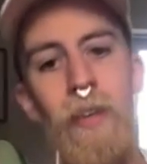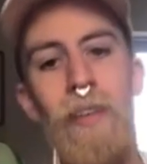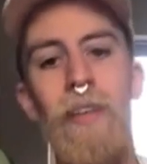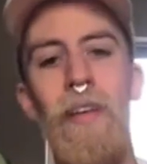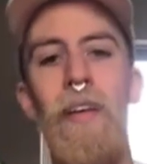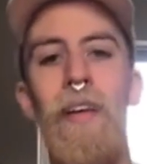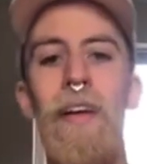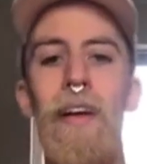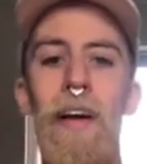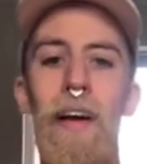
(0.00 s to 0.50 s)

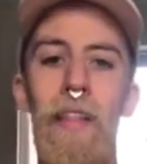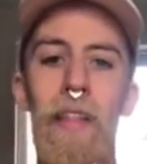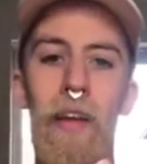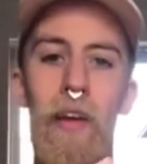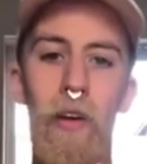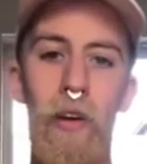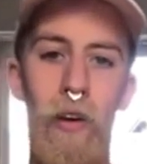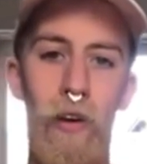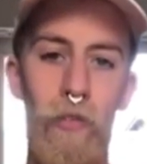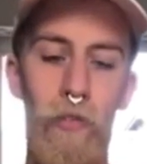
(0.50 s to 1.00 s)
and then
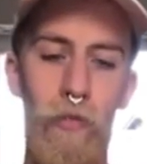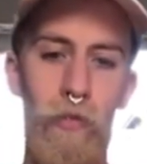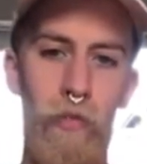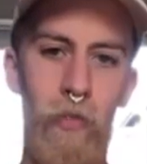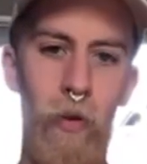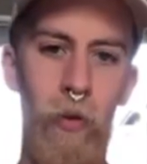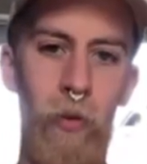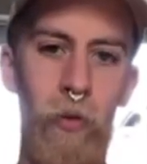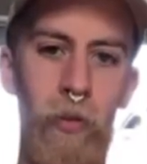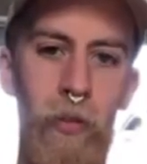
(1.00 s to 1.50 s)

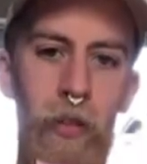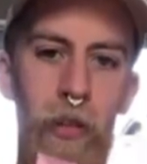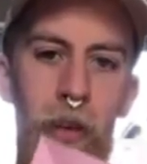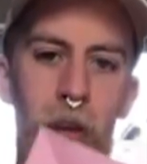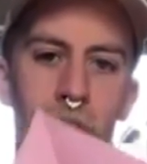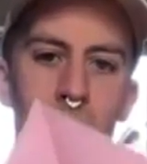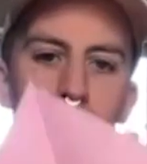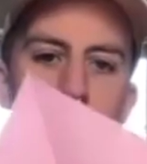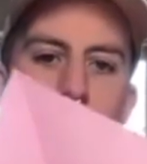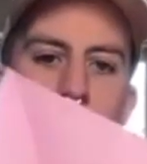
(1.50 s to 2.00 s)
unfold.
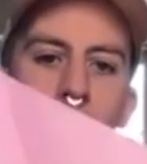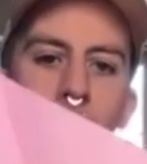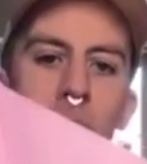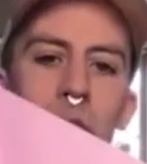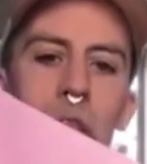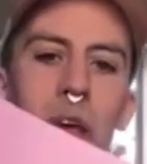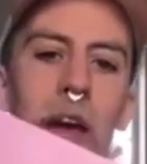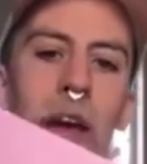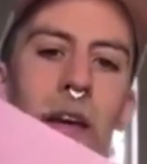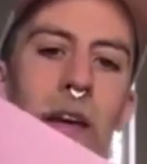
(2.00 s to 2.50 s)
And
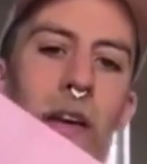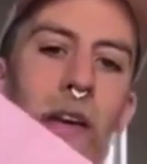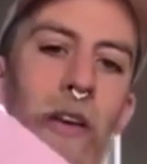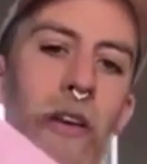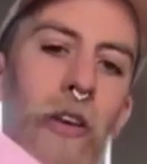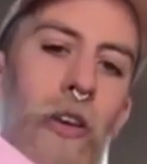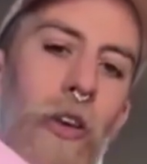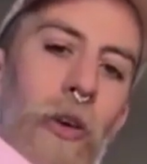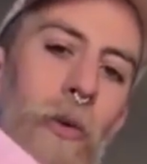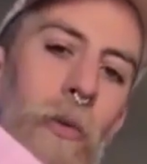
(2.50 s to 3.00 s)
then
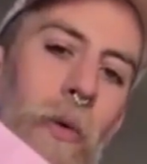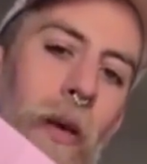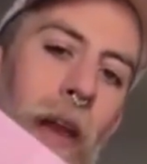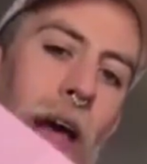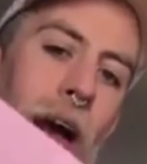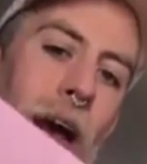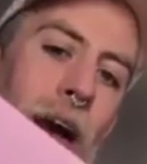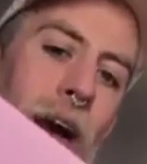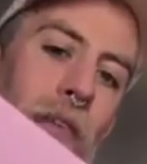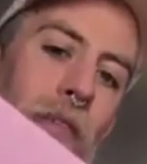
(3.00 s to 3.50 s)
you will
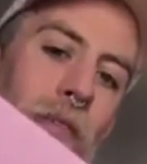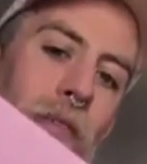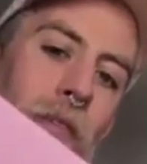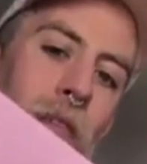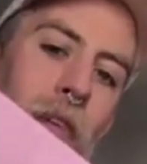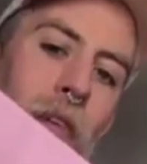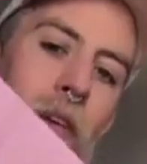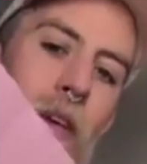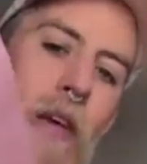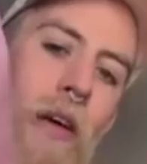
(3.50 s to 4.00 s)
have
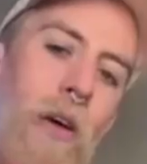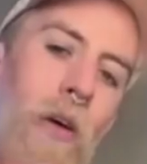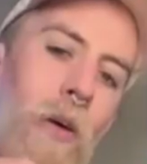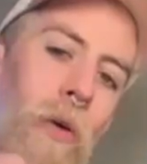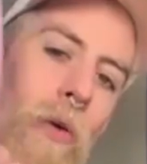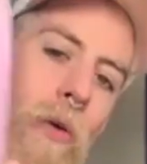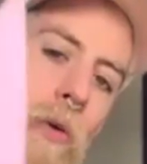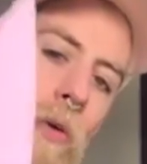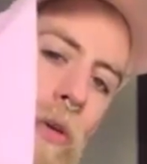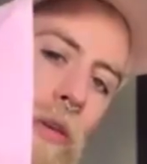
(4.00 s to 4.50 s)

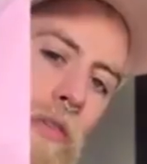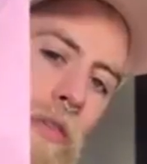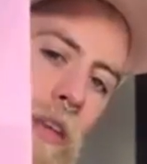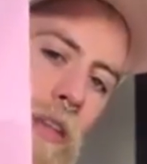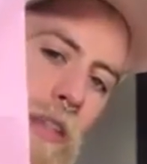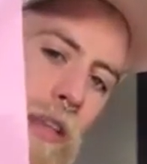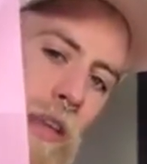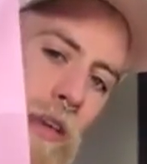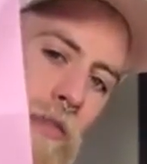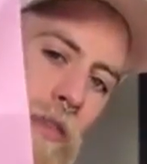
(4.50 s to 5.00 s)
all of these
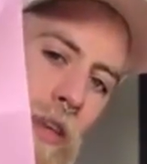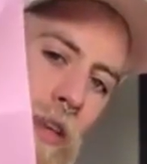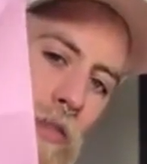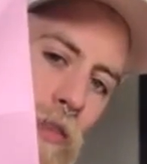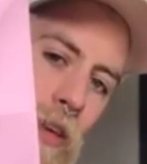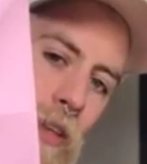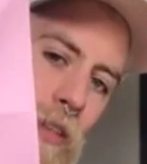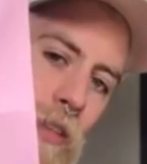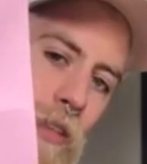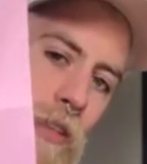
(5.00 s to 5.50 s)
lovely
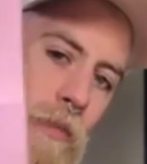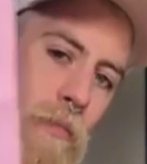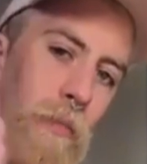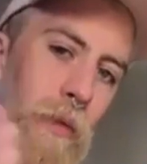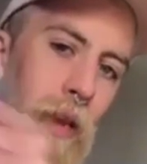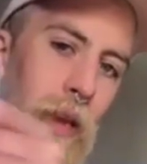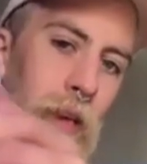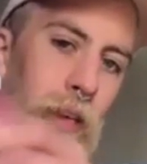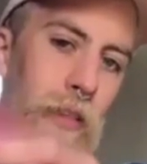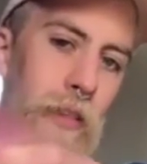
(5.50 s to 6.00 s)
creases in
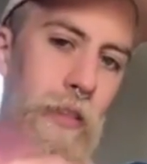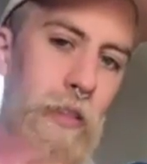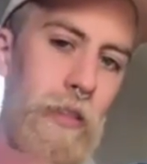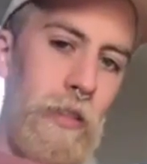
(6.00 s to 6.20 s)
place.